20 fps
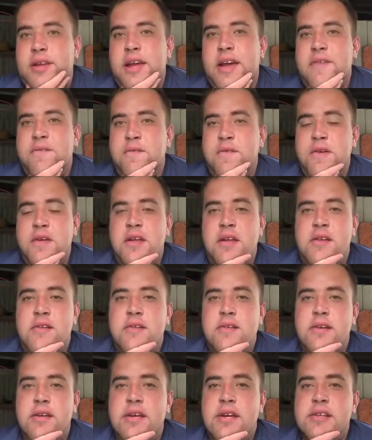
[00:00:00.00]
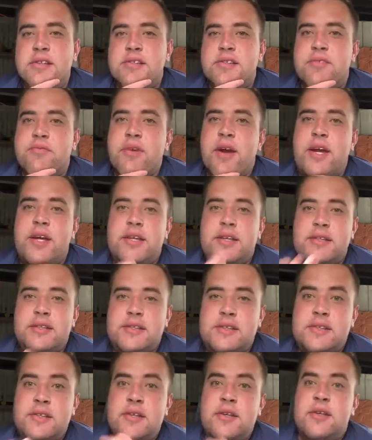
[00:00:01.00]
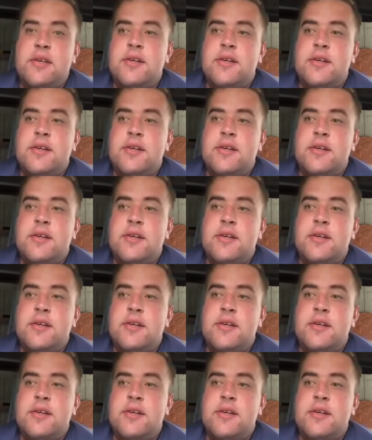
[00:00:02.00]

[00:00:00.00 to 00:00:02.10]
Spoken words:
effort against the Raiders.